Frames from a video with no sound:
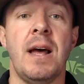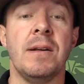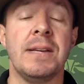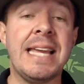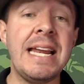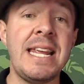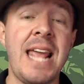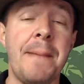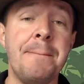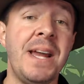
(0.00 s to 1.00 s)
getting
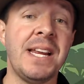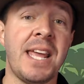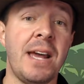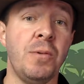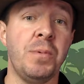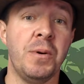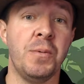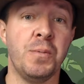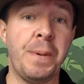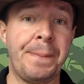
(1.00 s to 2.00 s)
a Medicare
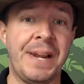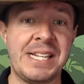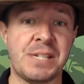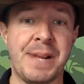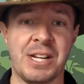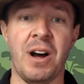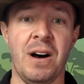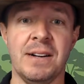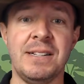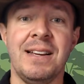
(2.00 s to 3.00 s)
replacement
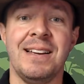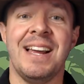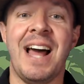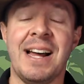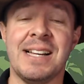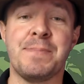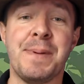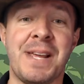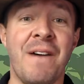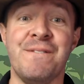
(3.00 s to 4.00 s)
card has
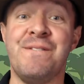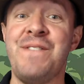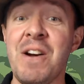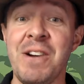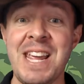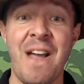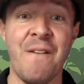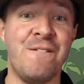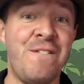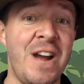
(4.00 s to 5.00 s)
become very,
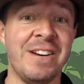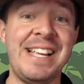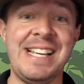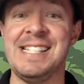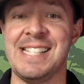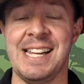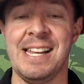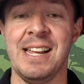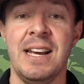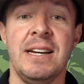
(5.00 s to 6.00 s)
very easy.
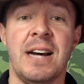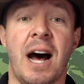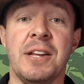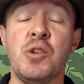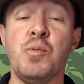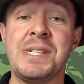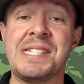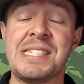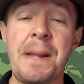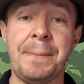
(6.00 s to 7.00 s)
Uh, you would
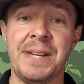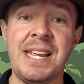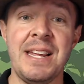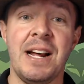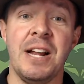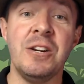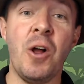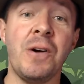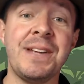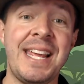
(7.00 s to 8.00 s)
simply
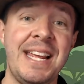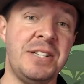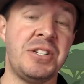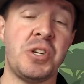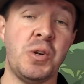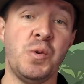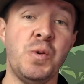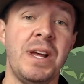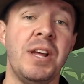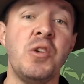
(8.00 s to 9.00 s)
log into
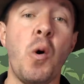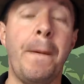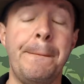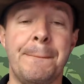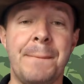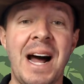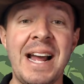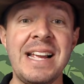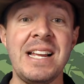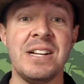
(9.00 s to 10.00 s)
your
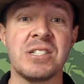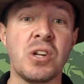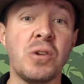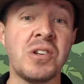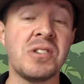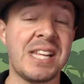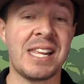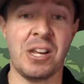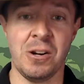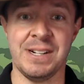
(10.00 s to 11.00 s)
My Social
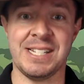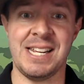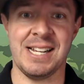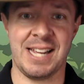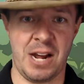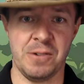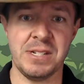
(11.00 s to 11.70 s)
Security account,